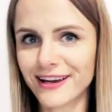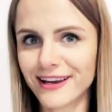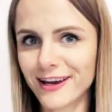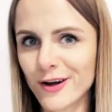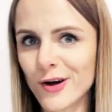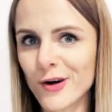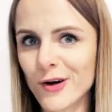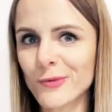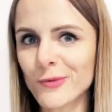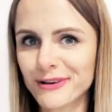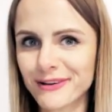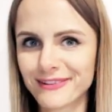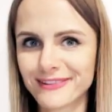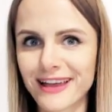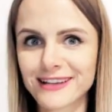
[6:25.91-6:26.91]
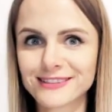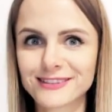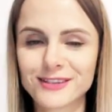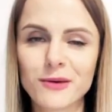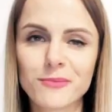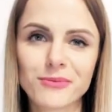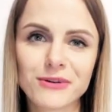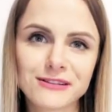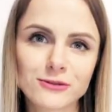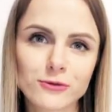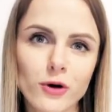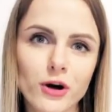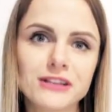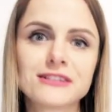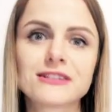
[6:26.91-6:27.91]
I hope that tip is
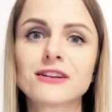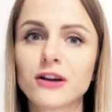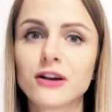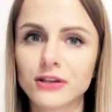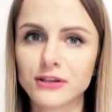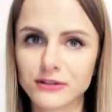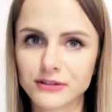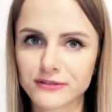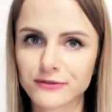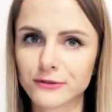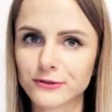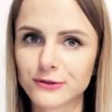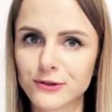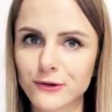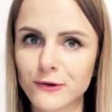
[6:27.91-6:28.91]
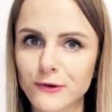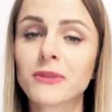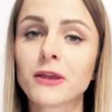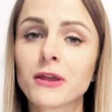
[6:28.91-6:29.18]
quite useful to you.